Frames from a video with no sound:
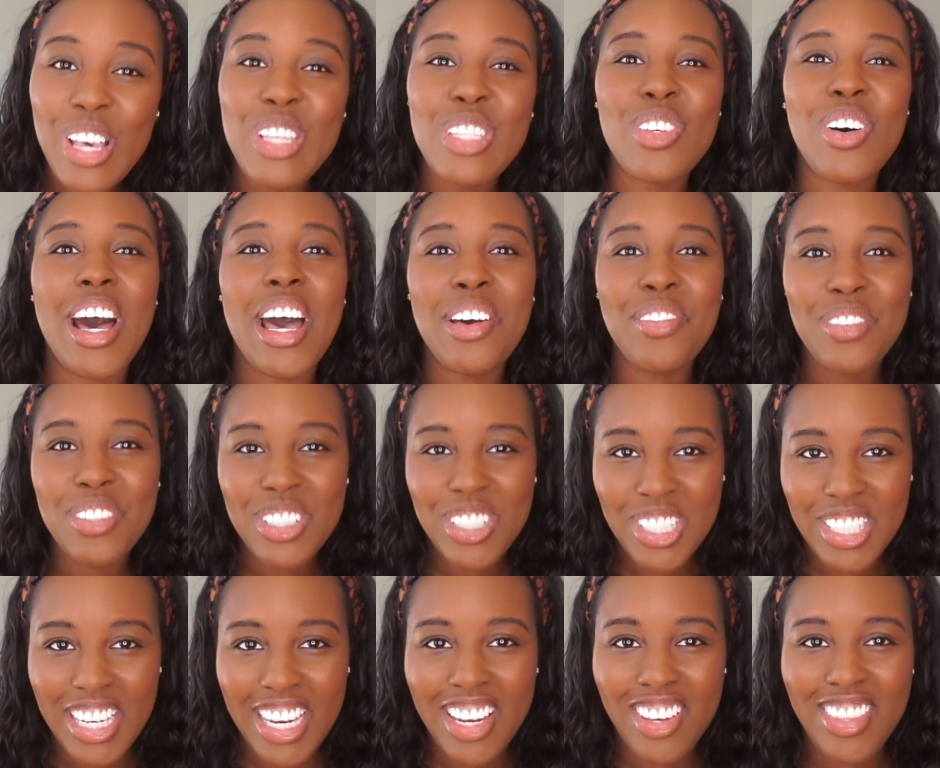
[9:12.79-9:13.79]
So I will
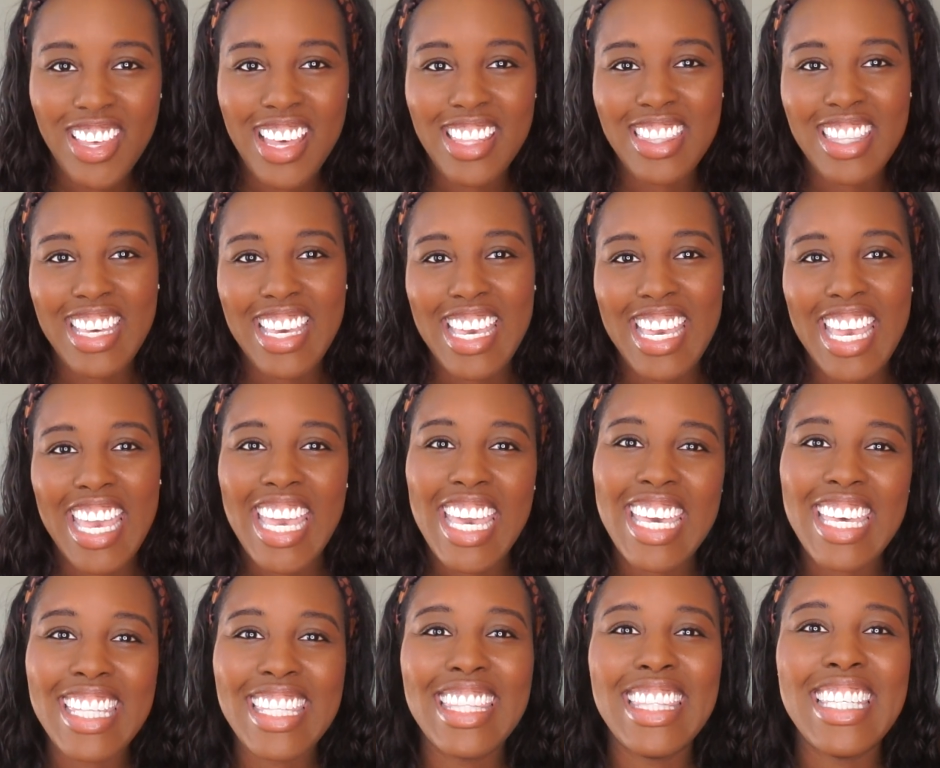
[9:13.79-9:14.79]
share that thing
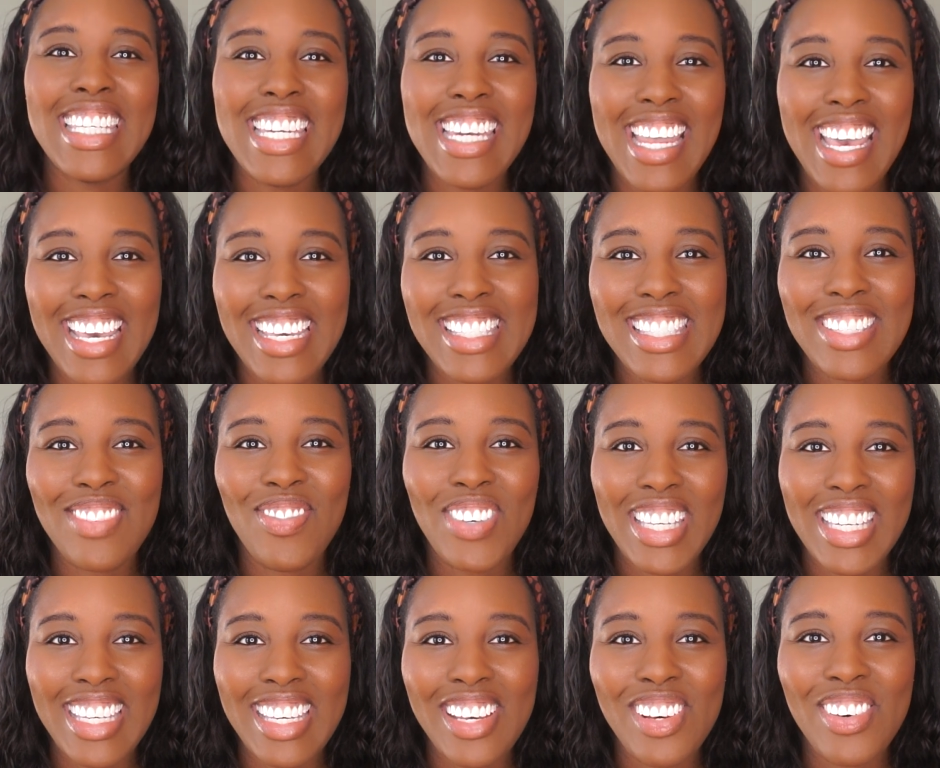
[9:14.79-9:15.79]
in the next
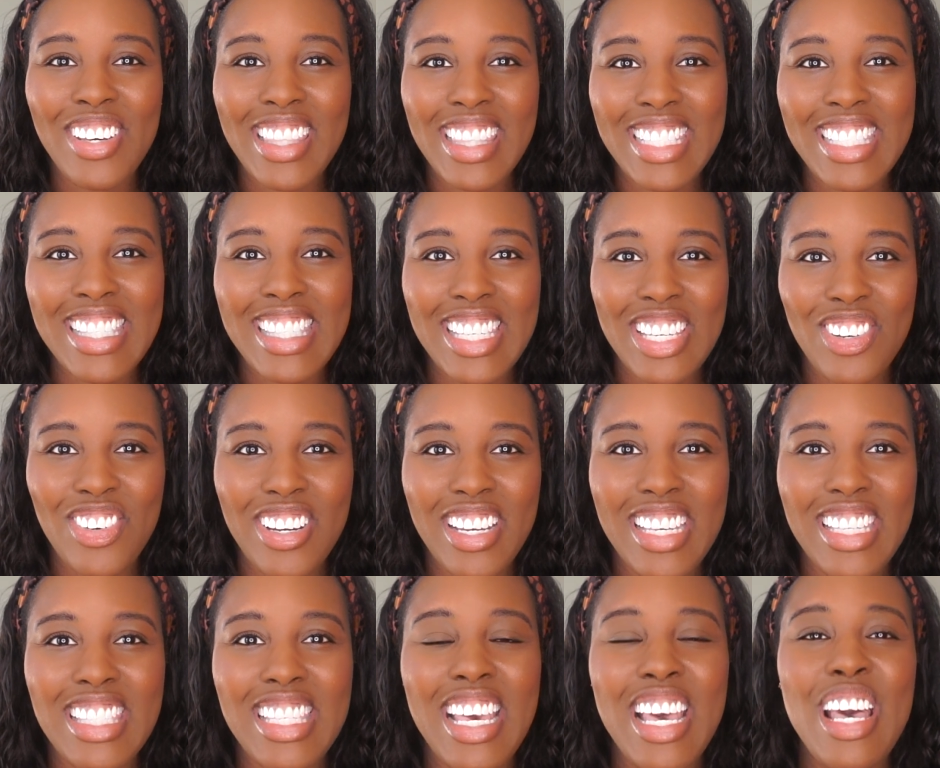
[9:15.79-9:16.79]
video in the
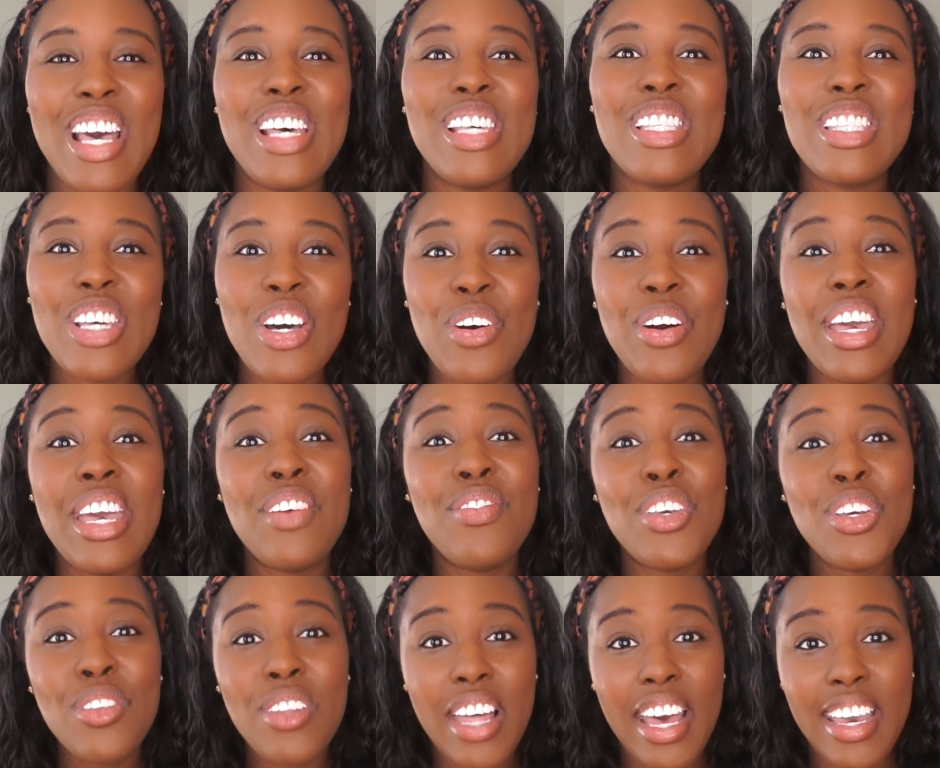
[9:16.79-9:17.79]
series. So if
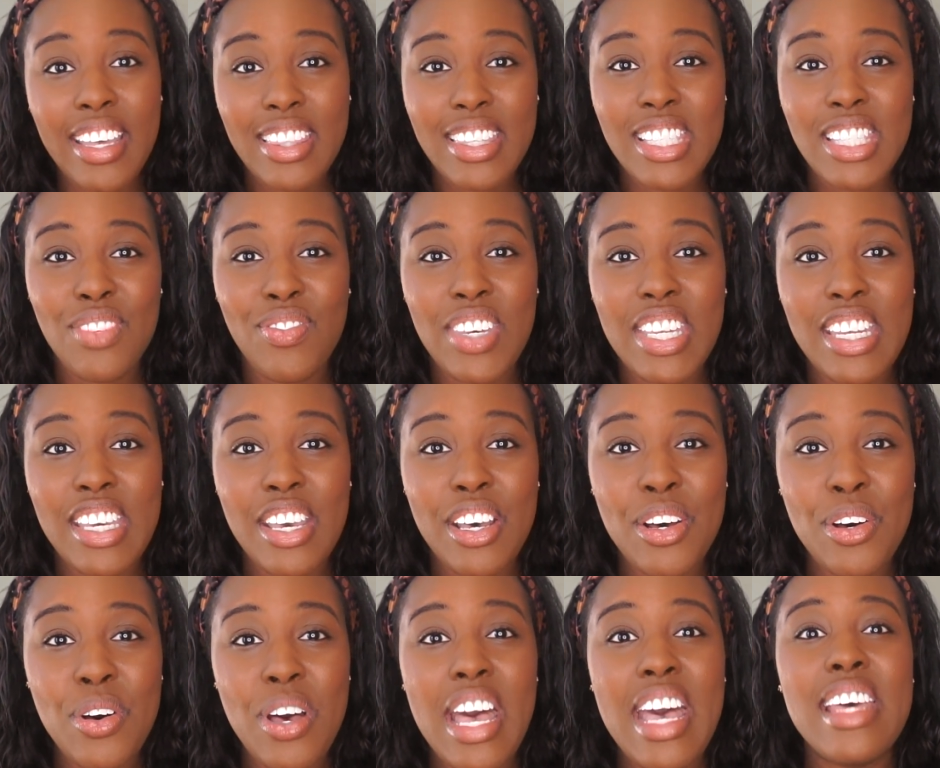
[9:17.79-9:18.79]
you like this
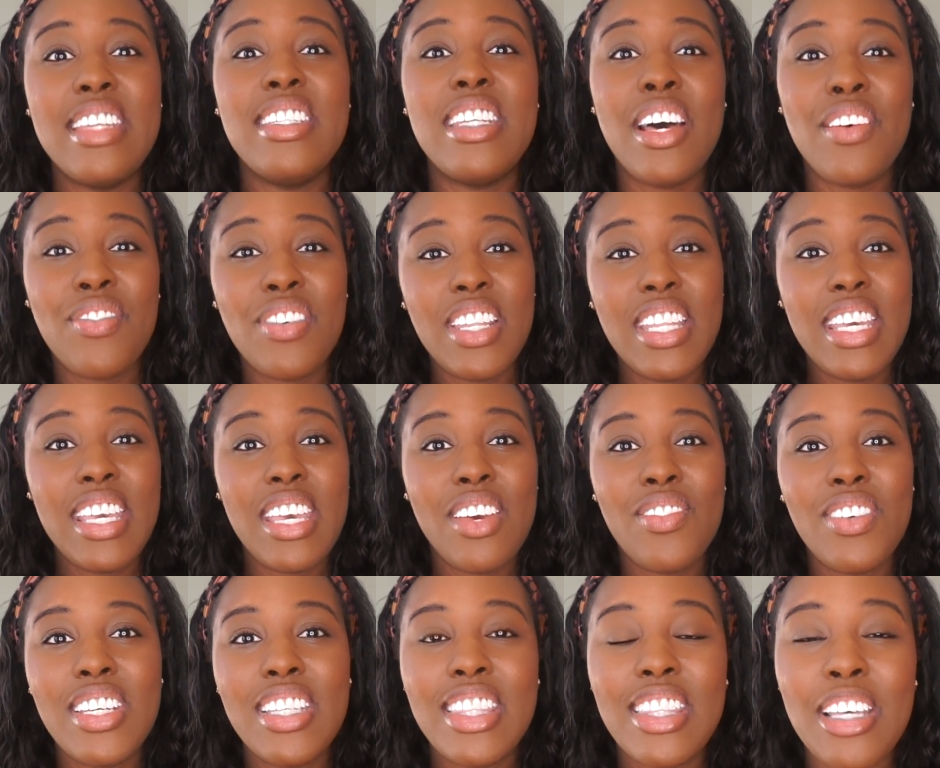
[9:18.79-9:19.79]
video, definitely
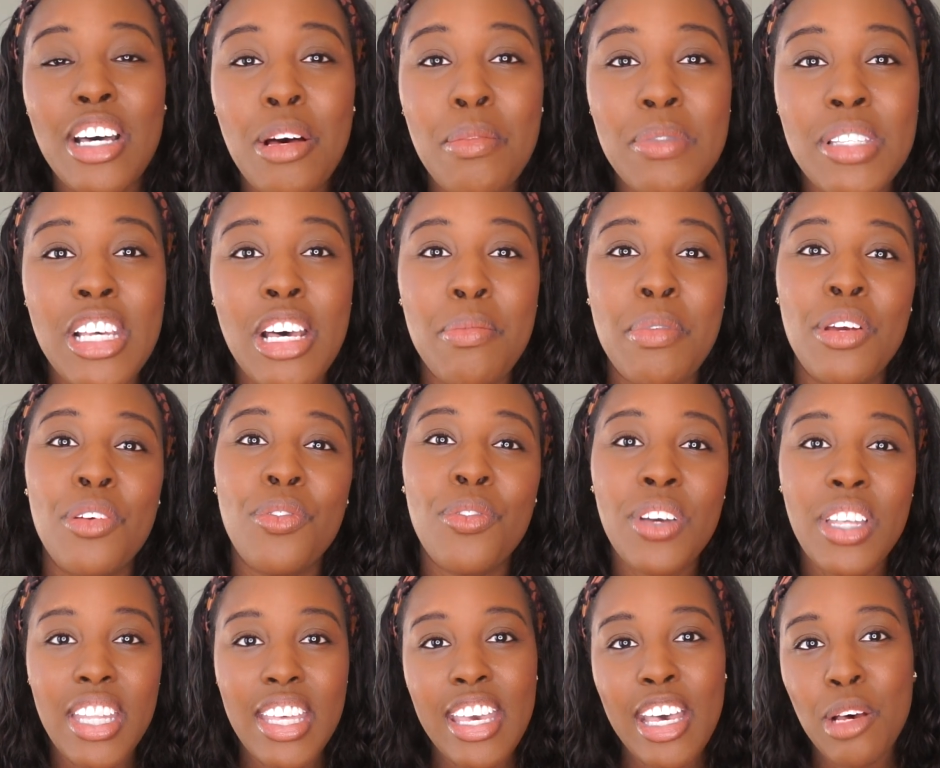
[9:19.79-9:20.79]
give it a thumbs up. It
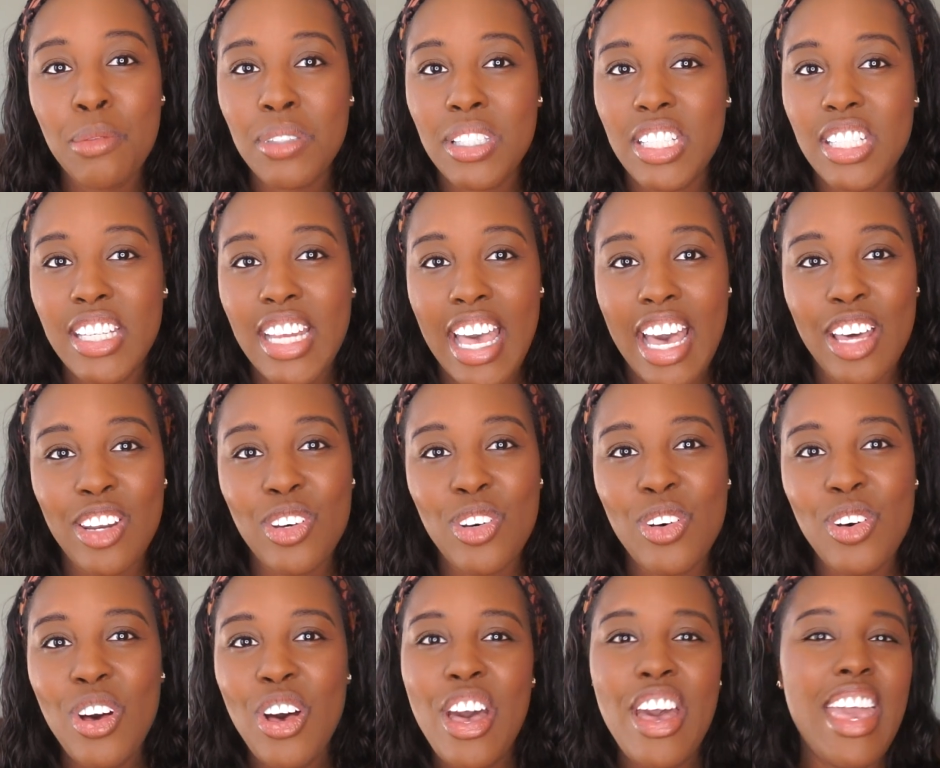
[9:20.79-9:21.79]
really helps the
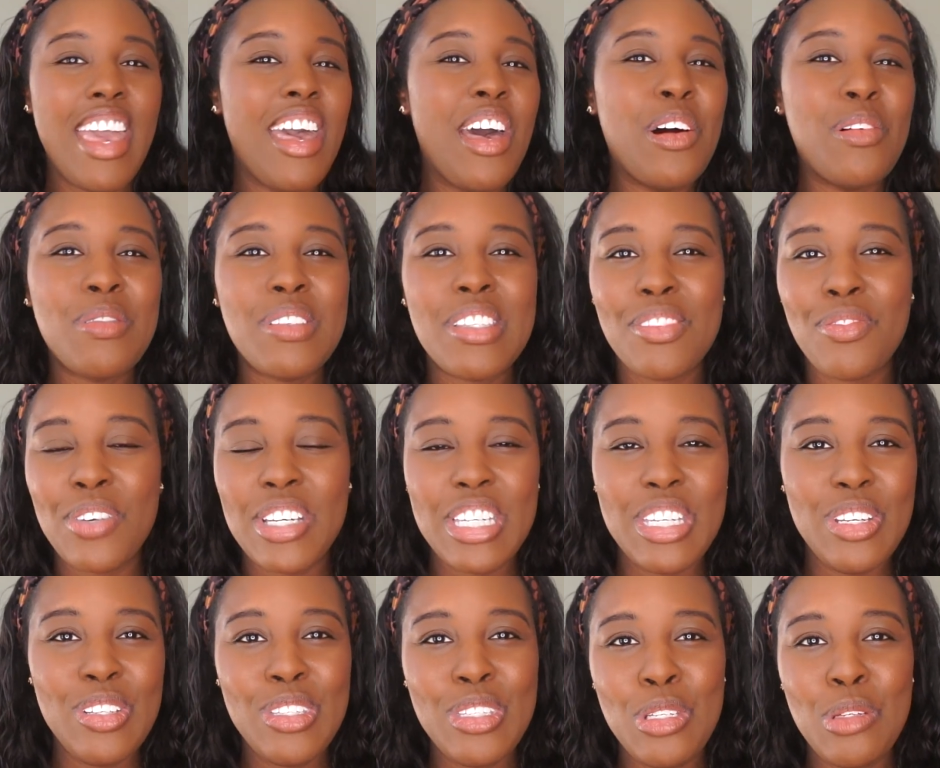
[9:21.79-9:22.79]
channel. It helps when
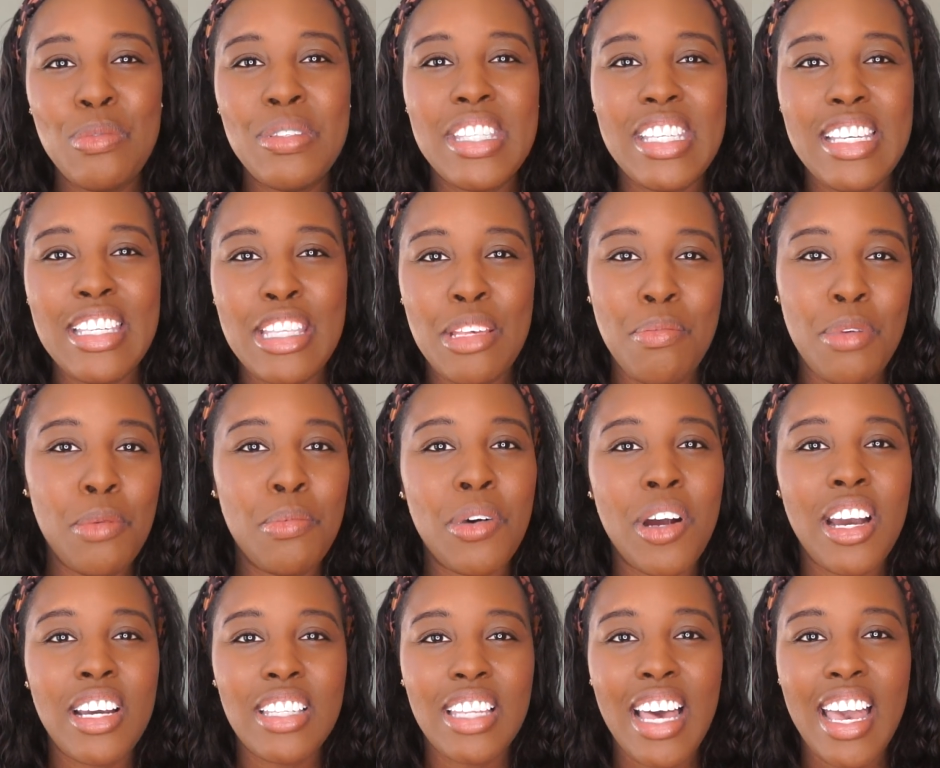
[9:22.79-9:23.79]
YouTube sees that people
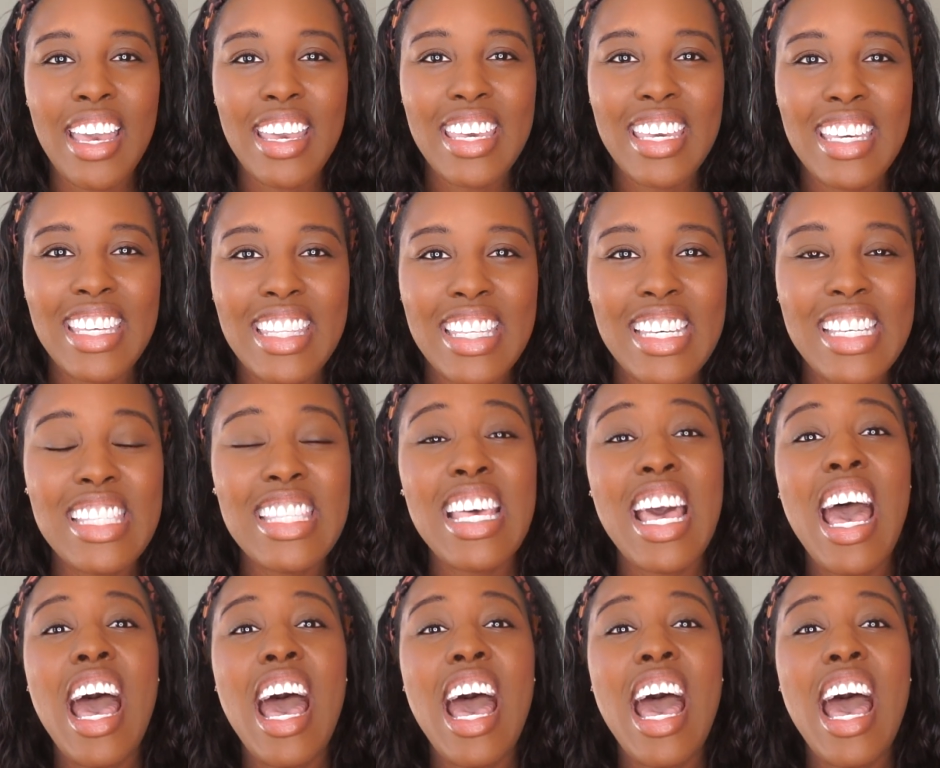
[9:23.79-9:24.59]
are liking this.